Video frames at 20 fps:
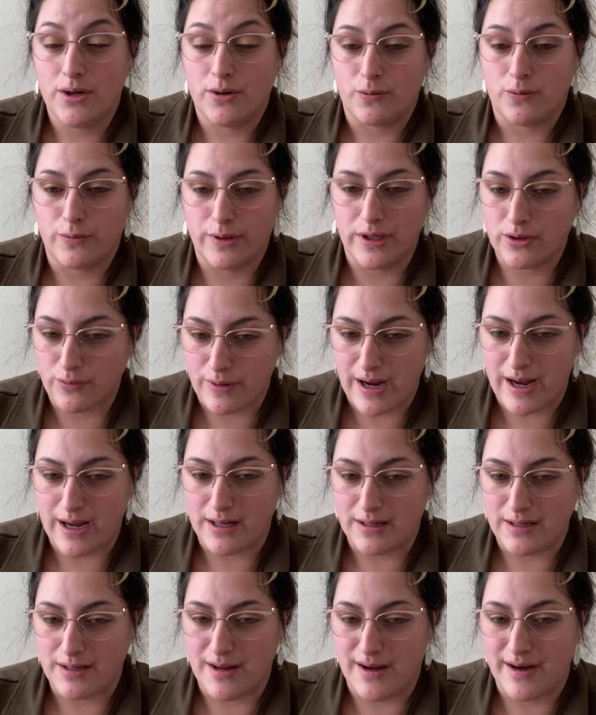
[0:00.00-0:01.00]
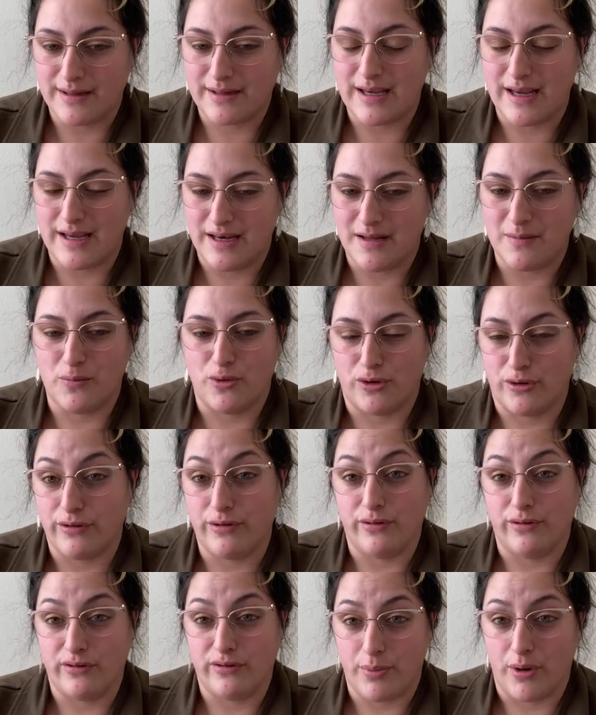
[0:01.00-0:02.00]
regret not getting more of
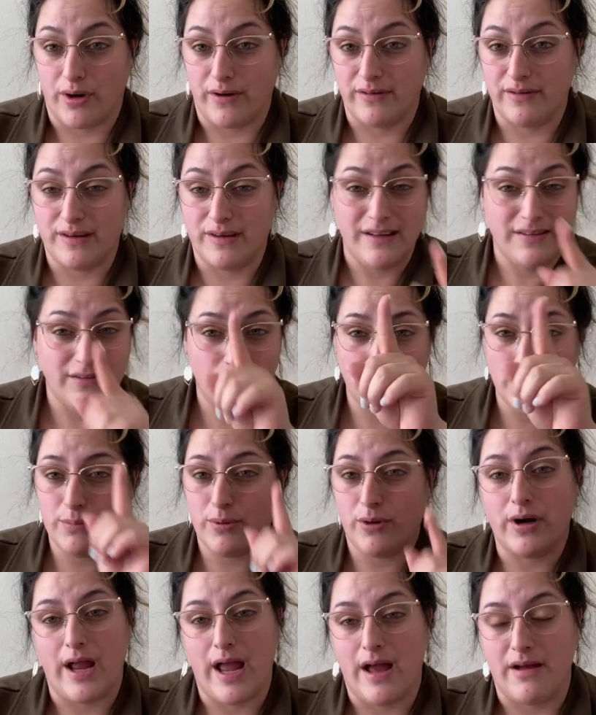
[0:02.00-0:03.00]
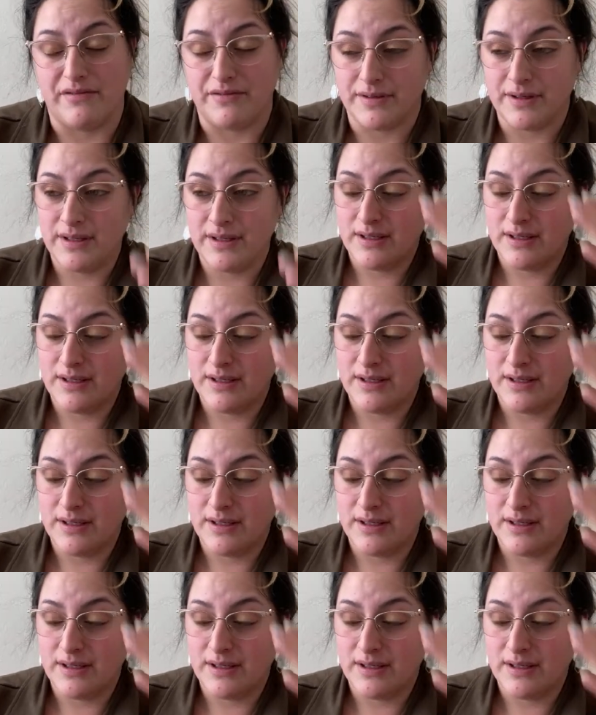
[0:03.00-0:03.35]
those bars. That's the only bar I have.